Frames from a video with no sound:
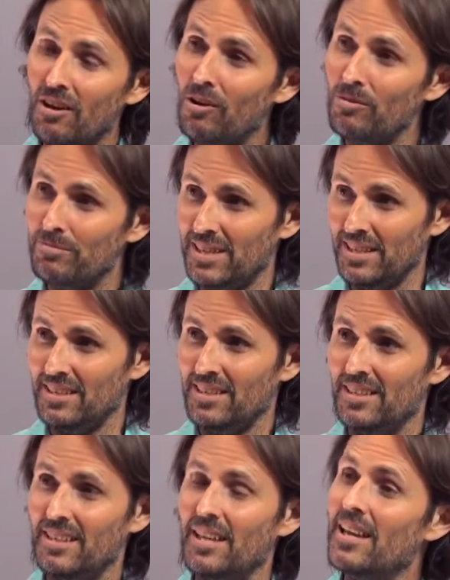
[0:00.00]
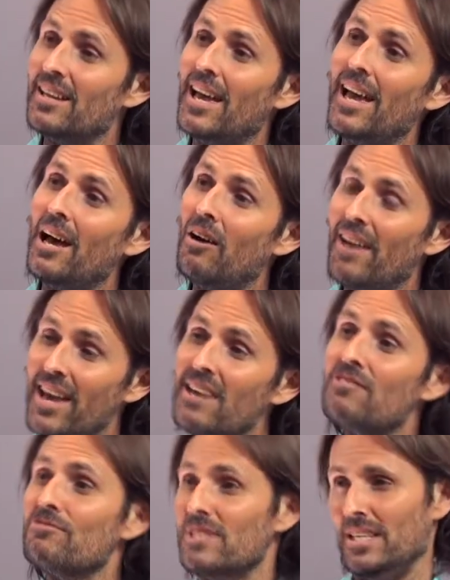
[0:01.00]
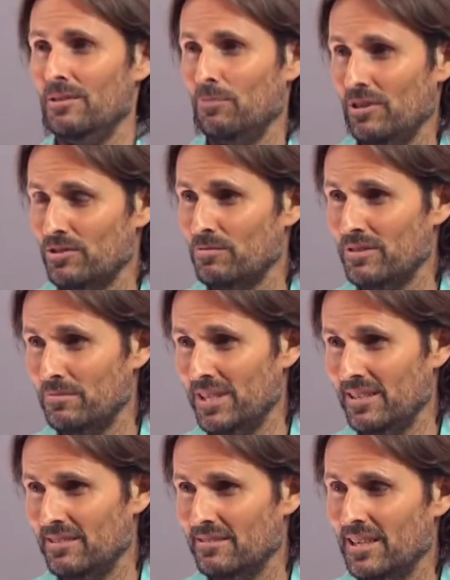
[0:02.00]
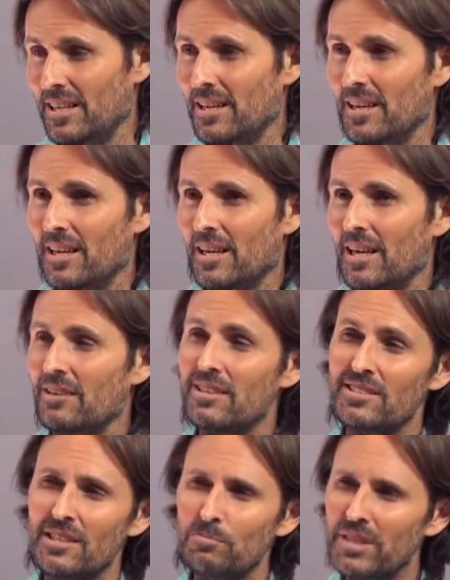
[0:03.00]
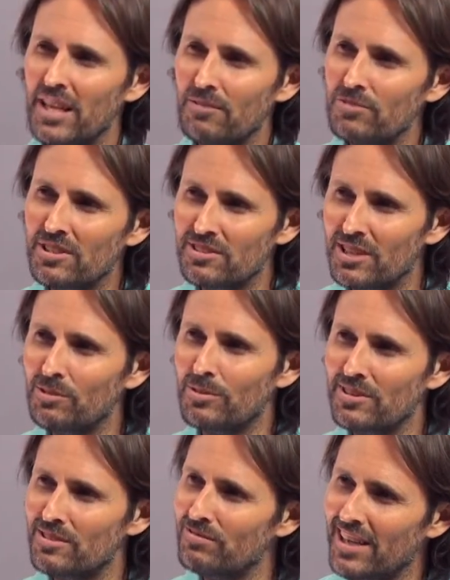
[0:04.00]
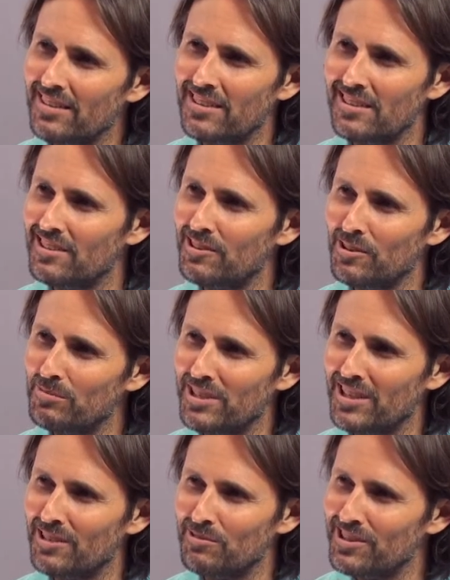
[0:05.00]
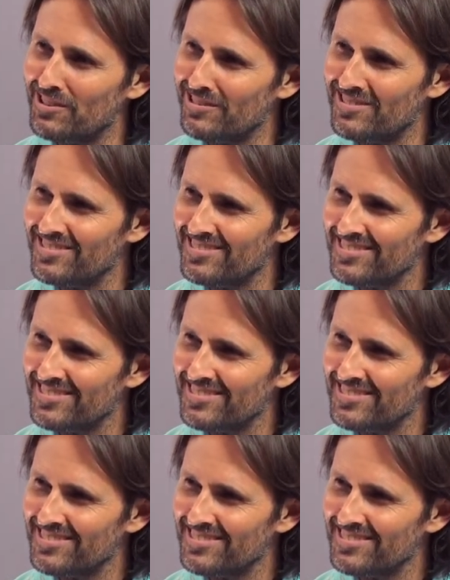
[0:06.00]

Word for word: told me how angry he was with me. And I said, but have you dealt with the fact that you're not being real?